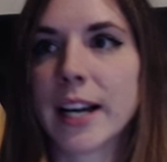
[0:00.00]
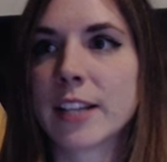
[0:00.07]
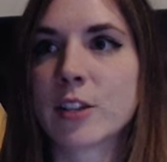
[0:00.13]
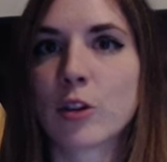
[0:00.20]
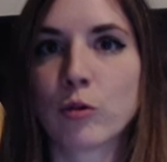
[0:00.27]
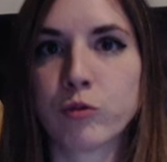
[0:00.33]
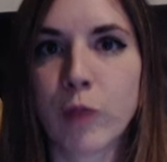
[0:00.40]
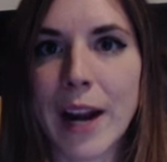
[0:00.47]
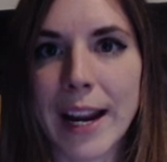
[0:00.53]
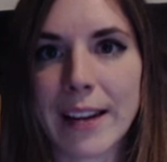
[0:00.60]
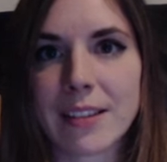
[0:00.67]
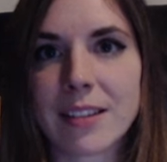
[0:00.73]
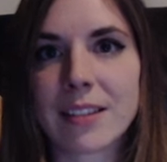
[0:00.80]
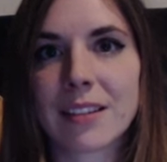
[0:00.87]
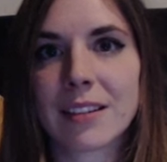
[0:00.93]
It's great.
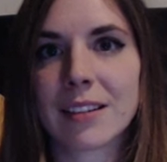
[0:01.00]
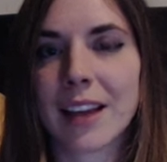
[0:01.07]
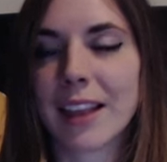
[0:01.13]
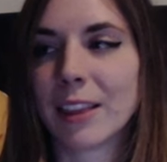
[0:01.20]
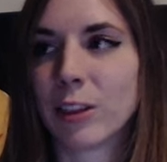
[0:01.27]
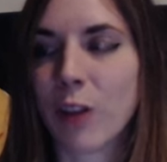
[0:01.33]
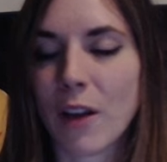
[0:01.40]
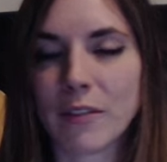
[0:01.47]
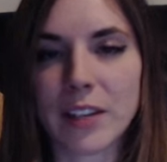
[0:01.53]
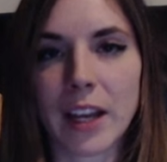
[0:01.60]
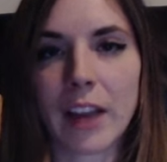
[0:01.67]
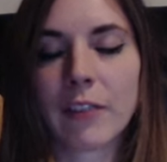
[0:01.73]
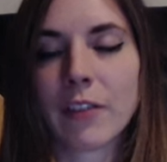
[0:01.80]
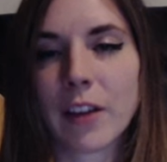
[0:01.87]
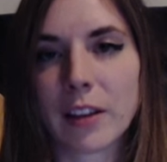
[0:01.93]
I loved it. I
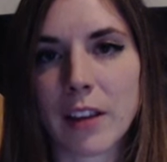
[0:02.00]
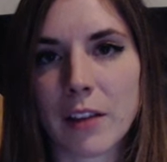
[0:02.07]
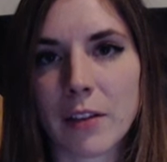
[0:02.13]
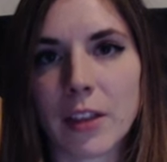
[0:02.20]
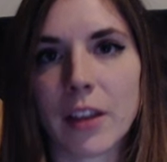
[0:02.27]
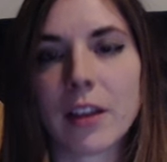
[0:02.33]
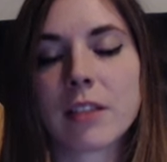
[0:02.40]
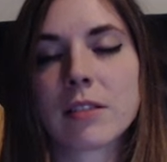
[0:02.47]
fell in love with it.